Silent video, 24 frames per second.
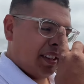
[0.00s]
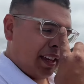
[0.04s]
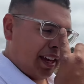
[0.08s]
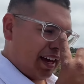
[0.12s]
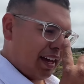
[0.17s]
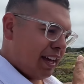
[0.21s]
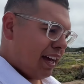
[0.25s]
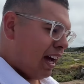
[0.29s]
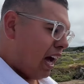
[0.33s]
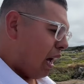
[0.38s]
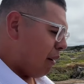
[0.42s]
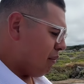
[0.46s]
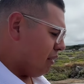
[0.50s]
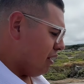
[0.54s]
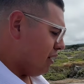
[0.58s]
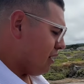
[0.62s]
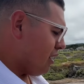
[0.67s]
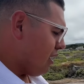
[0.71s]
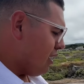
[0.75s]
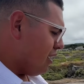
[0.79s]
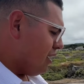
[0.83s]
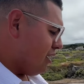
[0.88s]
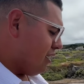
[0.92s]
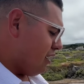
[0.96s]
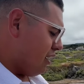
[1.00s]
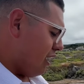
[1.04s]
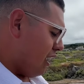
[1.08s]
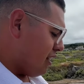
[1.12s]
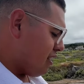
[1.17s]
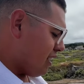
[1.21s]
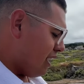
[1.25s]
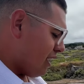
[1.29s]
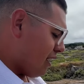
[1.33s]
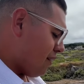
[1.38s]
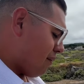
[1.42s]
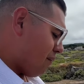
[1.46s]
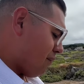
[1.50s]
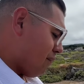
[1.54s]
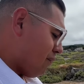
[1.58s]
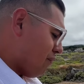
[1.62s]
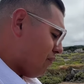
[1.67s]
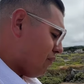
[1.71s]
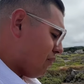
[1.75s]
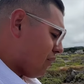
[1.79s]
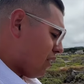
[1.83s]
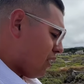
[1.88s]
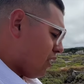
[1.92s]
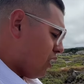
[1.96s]
Yeah. I mean, it's like
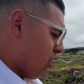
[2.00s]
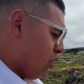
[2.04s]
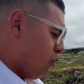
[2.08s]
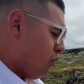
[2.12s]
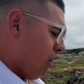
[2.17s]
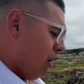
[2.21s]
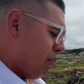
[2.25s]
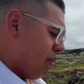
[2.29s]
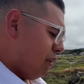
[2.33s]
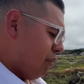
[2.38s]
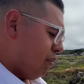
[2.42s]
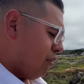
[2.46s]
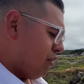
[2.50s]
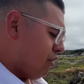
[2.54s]
you want people